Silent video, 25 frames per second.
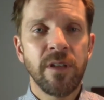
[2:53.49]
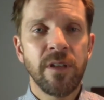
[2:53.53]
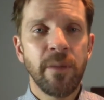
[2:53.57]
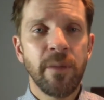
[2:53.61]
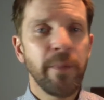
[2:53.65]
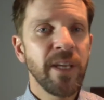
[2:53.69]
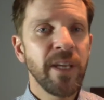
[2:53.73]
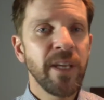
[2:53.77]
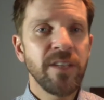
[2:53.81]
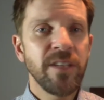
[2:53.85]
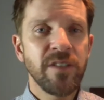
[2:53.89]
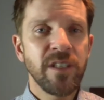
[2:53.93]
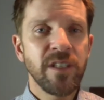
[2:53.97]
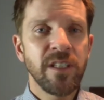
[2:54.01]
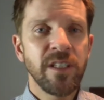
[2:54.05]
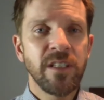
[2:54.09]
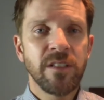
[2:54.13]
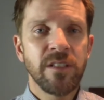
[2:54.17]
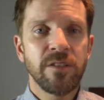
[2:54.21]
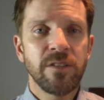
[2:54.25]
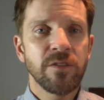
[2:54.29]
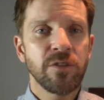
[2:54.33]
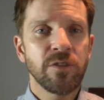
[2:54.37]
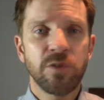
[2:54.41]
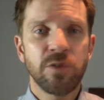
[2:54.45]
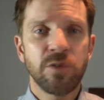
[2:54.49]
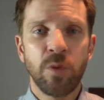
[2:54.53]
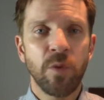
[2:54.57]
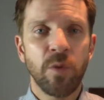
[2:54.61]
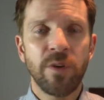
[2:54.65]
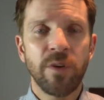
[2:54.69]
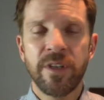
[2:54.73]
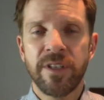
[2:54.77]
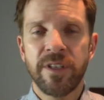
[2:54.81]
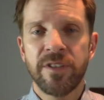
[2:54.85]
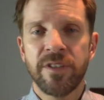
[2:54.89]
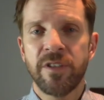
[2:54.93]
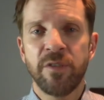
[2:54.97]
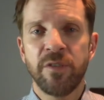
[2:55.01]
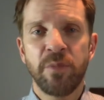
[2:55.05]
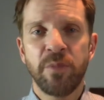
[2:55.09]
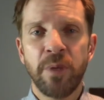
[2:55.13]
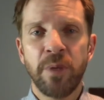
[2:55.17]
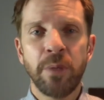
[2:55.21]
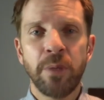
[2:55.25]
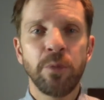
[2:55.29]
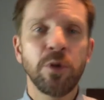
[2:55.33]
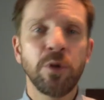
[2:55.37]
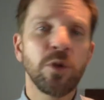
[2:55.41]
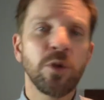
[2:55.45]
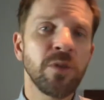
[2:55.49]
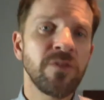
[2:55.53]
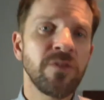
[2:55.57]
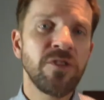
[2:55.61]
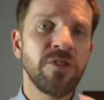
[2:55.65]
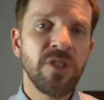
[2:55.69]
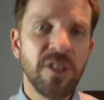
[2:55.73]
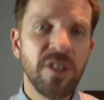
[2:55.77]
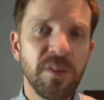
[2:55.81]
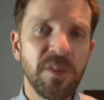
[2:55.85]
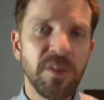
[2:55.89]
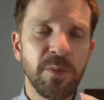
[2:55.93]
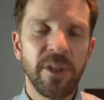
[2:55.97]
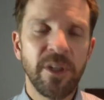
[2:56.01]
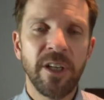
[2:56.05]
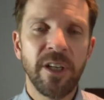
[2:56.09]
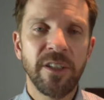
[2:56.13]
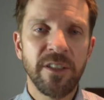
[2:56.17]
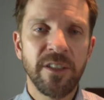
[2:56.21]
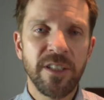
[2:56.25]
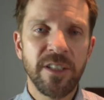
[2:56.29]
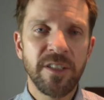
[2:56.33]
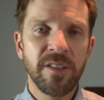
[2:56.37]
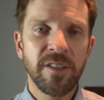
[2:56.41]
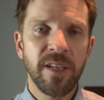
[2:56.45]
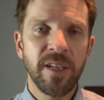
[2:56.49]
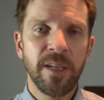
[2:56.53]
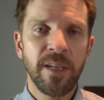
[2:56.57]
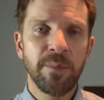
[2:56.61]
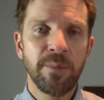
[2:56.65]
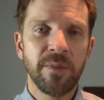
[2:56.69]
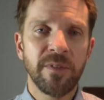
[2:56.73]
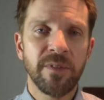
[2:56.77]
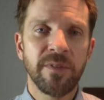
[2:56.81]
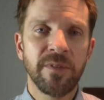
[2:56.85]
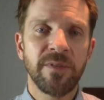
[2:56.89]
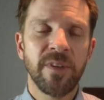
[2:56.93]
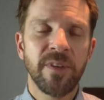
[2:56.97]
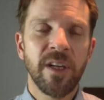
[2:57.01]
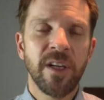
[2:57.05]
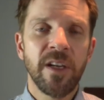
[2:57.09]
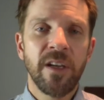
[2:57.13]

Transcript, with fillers: amazing stories of people who have just been under this type of,